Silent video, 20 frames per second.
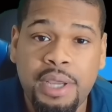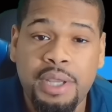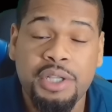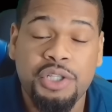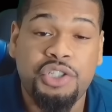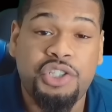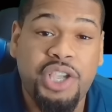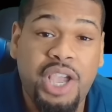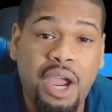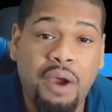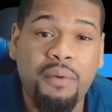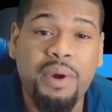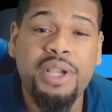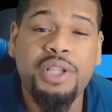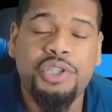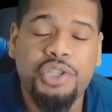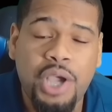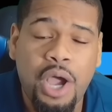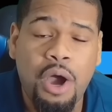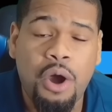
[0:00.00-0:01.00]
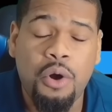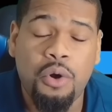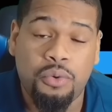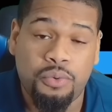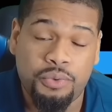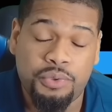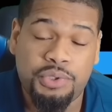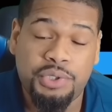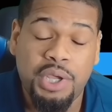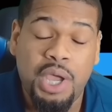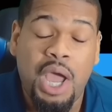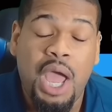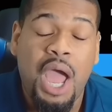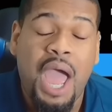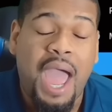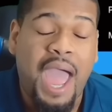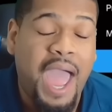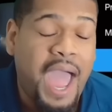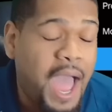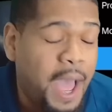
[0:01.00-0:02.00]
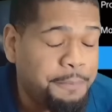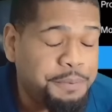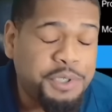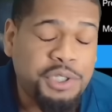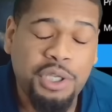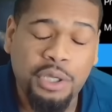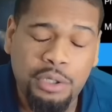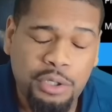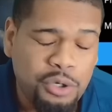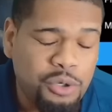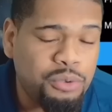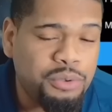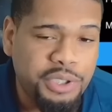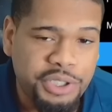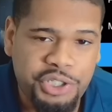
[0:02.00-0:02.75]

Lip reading: Jerry Jones absolutely